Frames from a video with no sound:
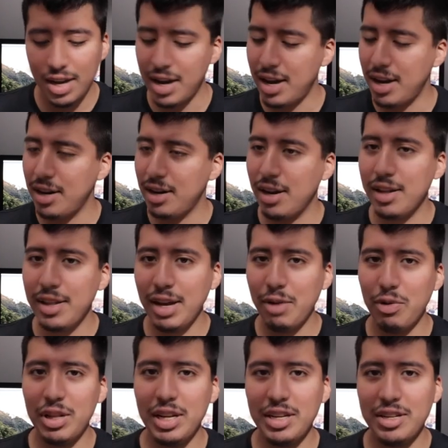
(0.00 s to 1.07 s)
And they
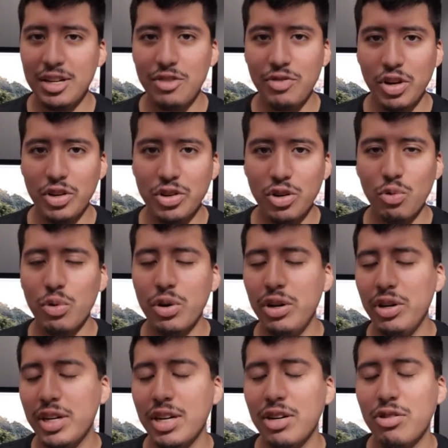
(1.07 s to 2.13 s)
released this feature where
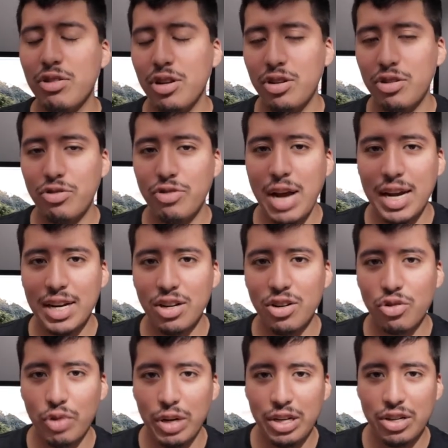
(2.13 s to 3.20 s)
you could track your
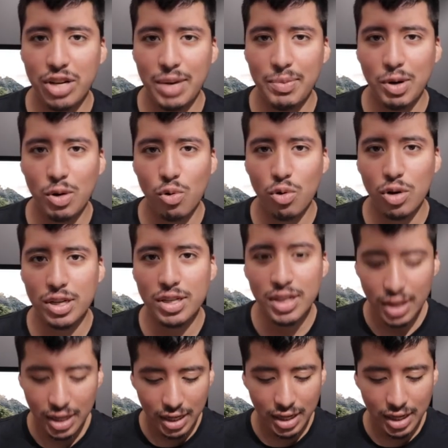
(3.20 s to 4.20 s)
screen time, of course,